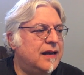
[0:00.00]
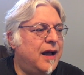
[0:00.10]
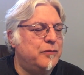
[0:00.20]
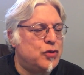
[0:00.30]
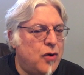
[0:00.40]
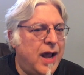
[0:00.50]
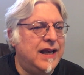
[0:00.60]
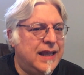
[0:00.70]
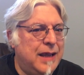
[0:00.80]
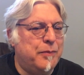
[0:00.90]
I'm trying
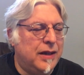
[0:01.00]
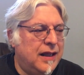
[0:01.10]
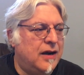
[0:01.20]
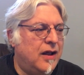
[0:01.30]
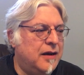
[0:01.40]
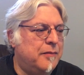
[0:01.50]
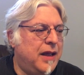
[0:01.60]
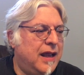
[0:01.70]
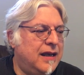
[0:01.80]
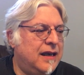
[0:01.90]
to keep a lid on him
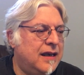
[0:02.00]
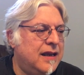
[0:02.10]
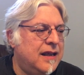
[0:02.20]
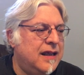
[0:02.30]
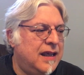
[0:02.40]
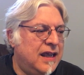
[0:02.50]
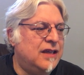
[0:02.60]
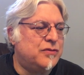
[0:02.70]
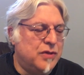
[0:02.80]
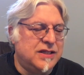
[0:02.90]
and
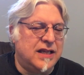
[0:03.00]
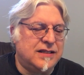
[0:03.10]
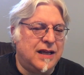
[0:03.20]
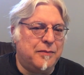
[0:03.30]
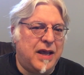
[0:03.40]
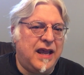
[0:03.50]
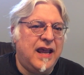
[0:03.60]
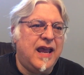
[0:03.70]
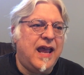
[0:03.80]
he's resisting me